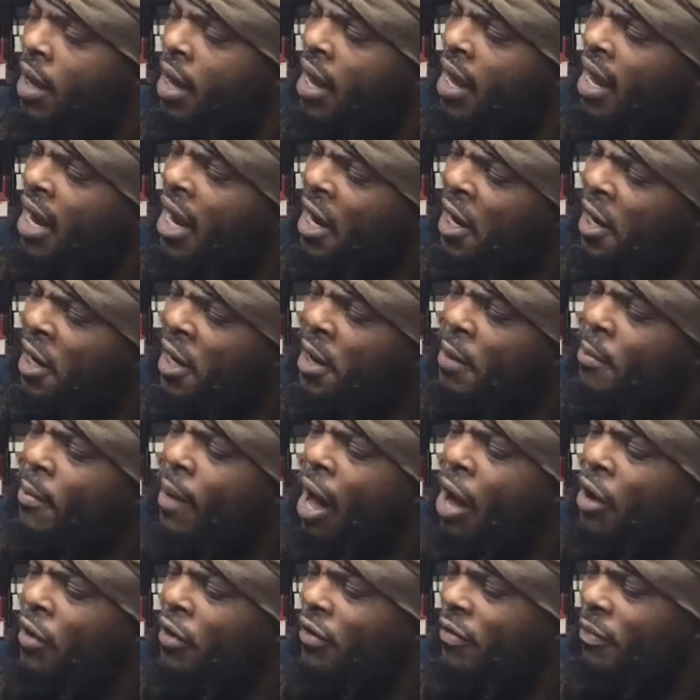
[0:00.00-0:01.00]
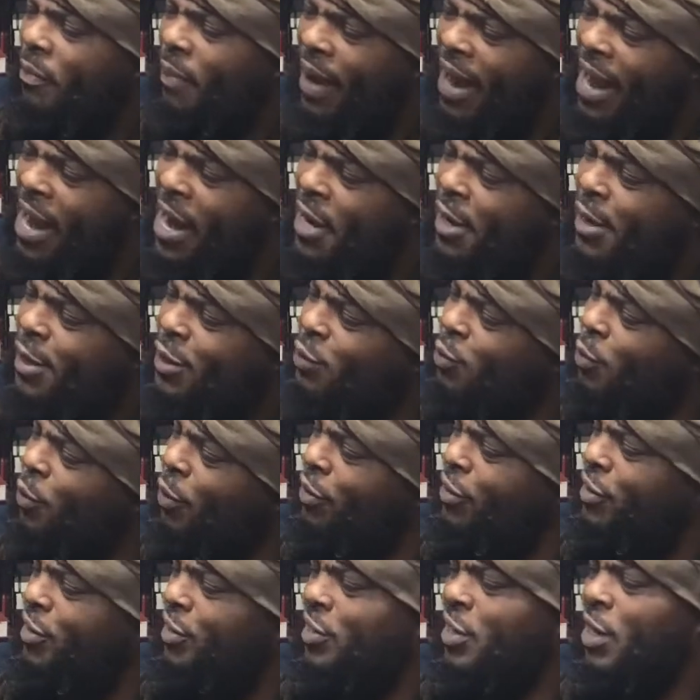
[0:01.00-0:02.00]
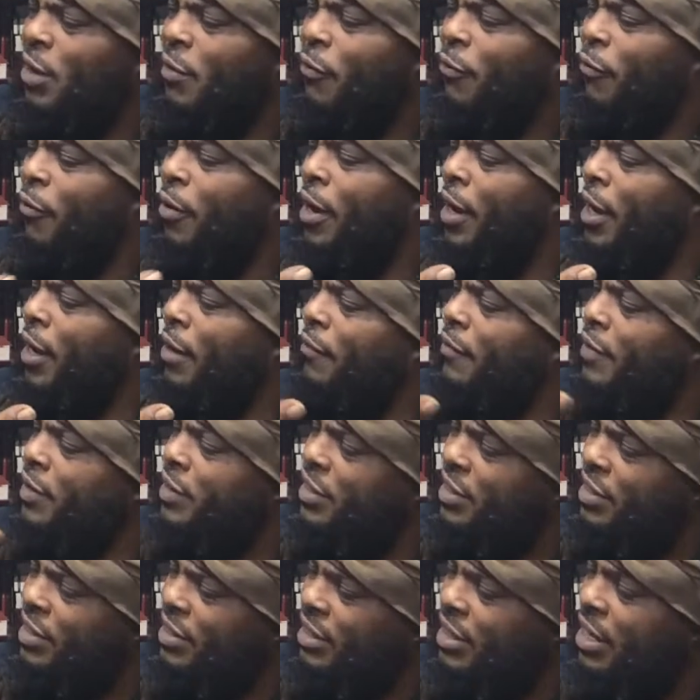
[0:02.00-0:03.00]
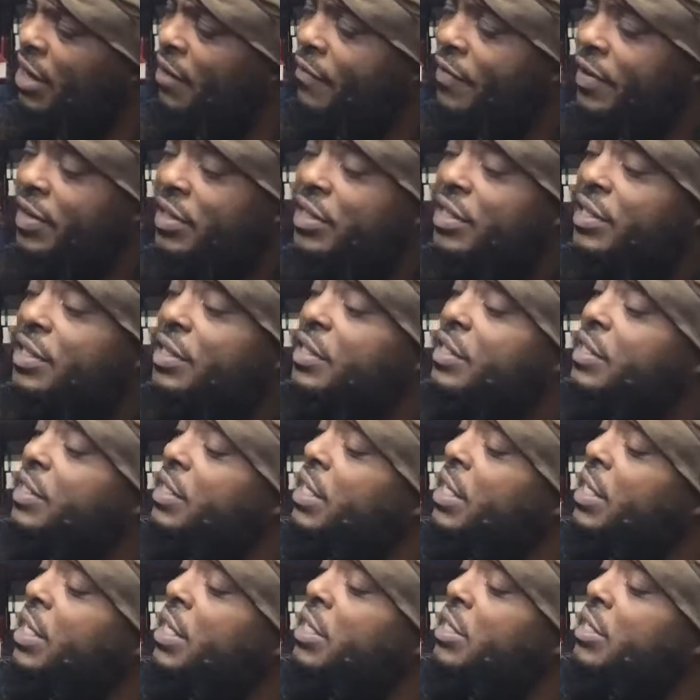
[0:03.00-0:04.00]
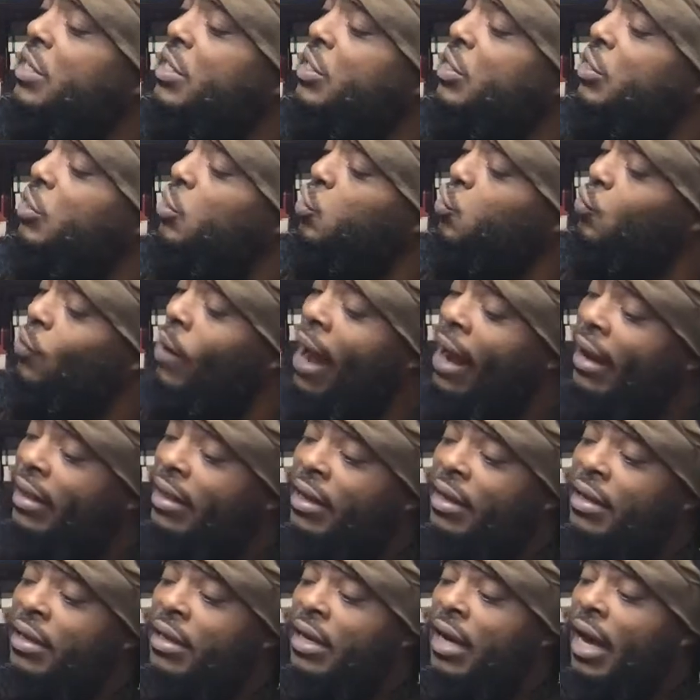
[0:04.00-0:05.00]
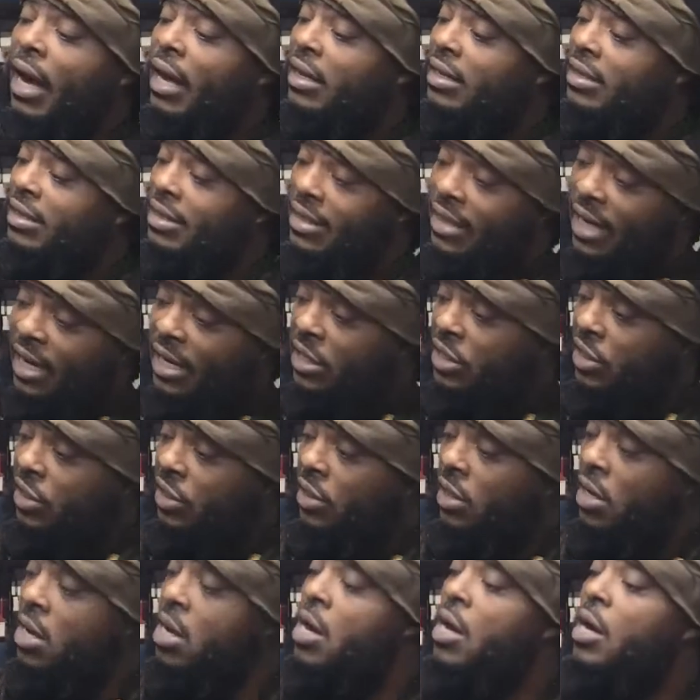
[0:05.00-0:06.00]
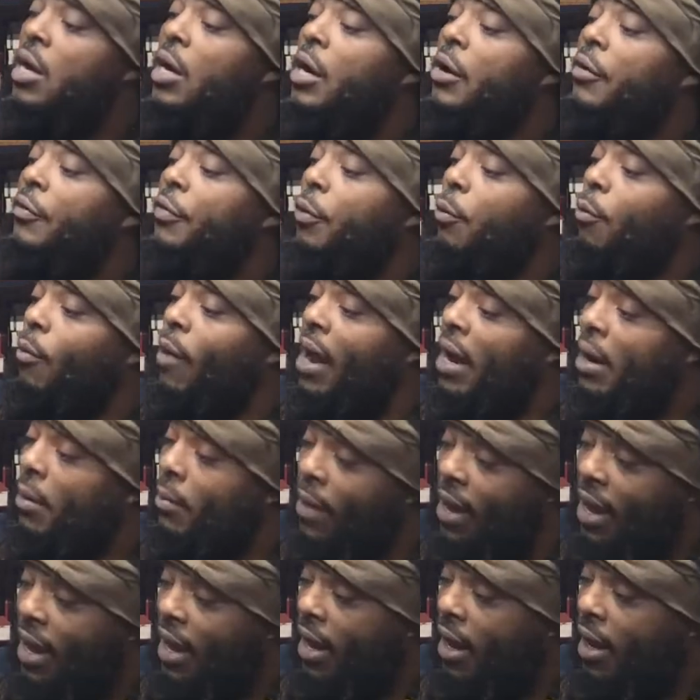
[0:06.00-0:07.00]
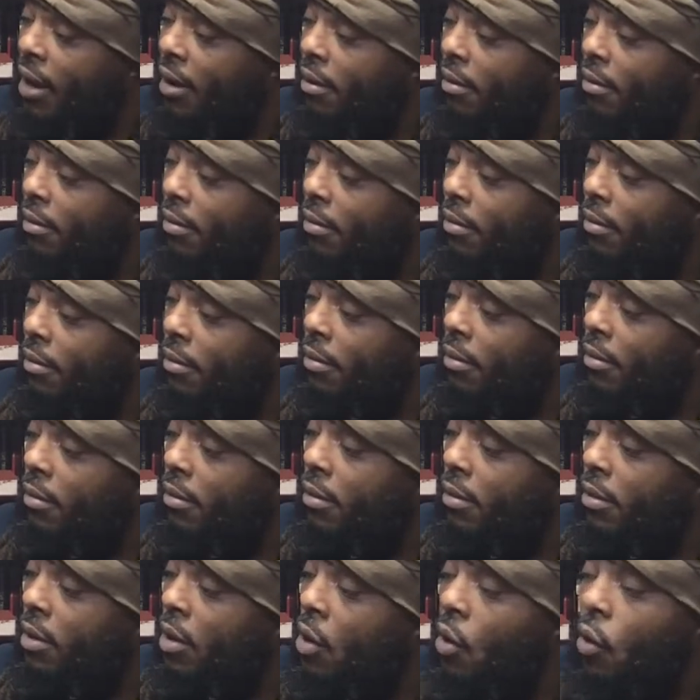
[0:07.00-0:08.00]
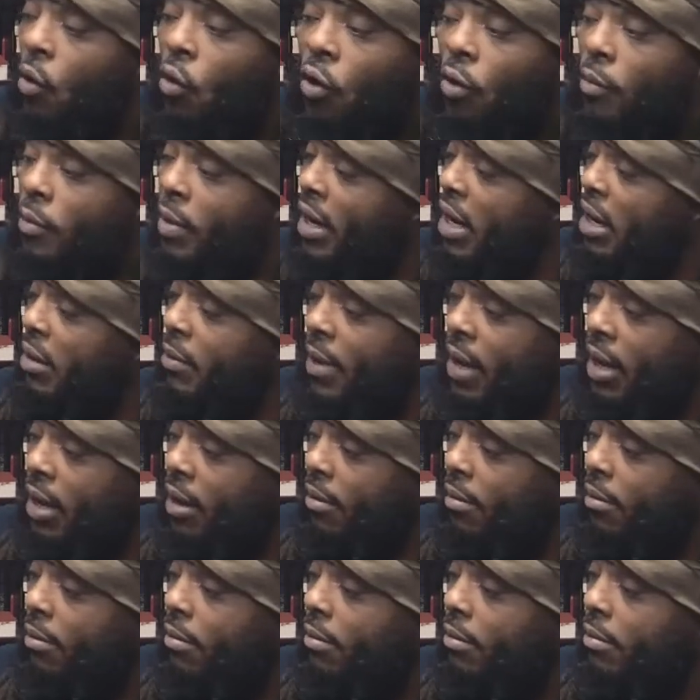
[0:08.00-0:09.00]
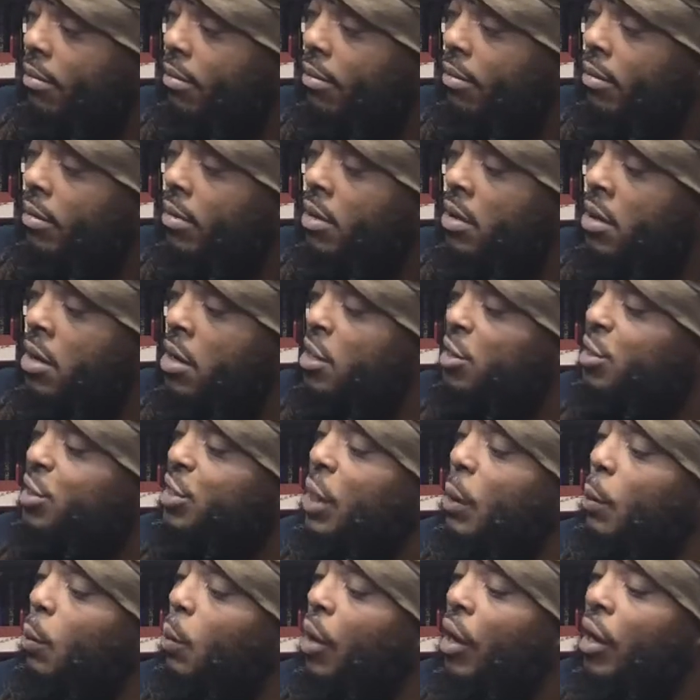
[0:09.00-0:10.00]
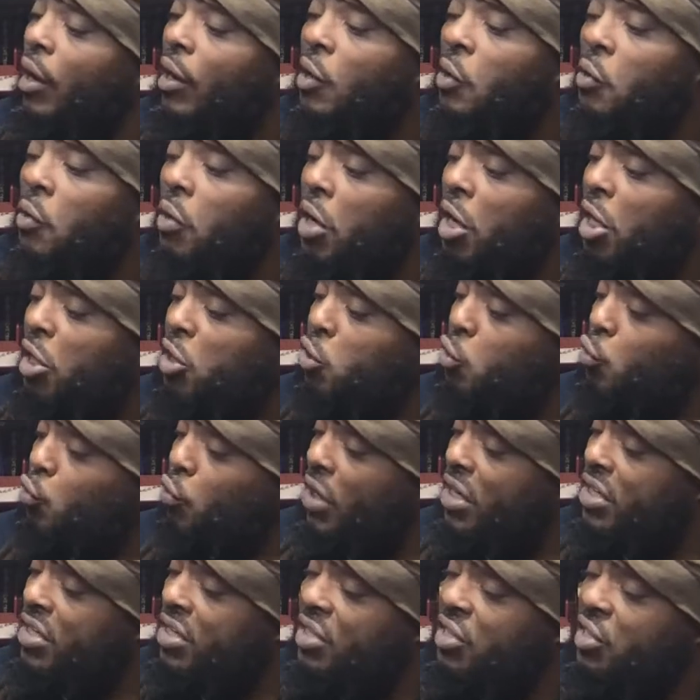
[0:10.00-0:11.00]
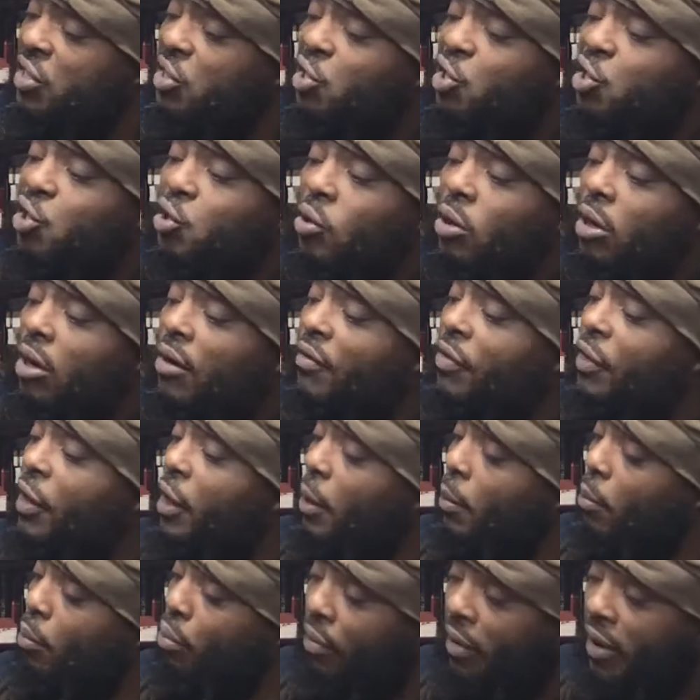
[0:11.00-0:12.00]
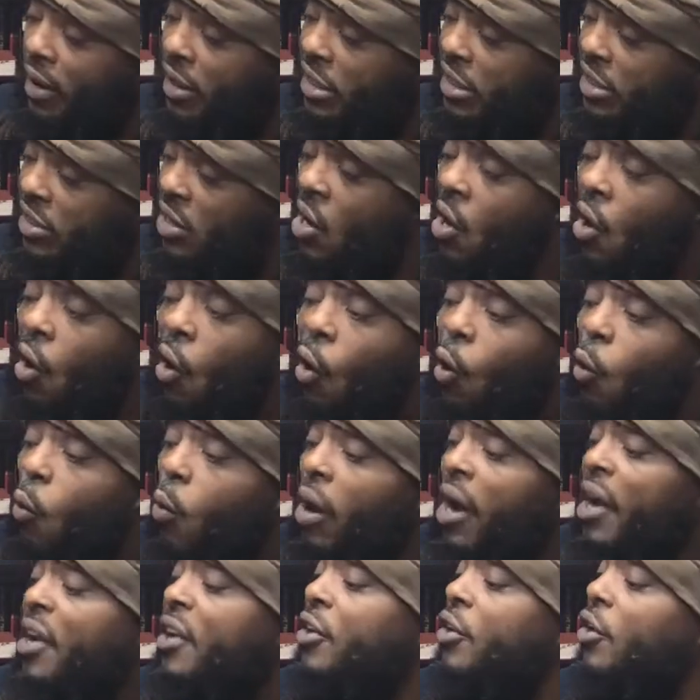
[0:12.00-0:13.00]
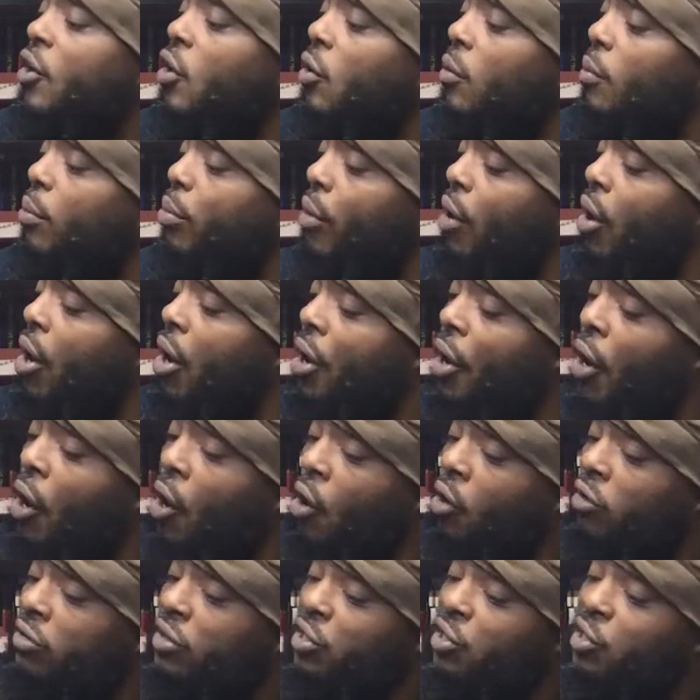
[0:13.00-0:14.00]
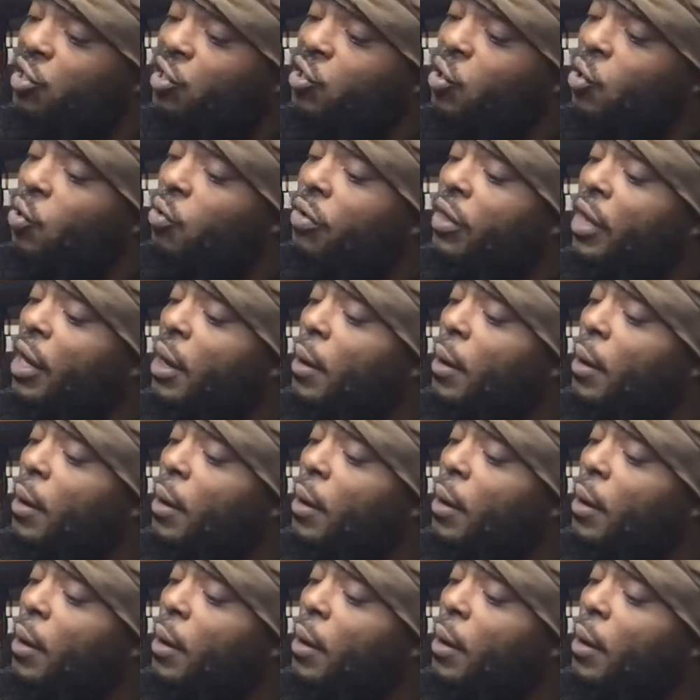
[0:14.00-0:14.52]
Any amount of pain is worth suffering if it succeeds to attracting the attention of the right man. Or many men. Some wear low cut dresses to show off their breasts, or wear no bra at all to show their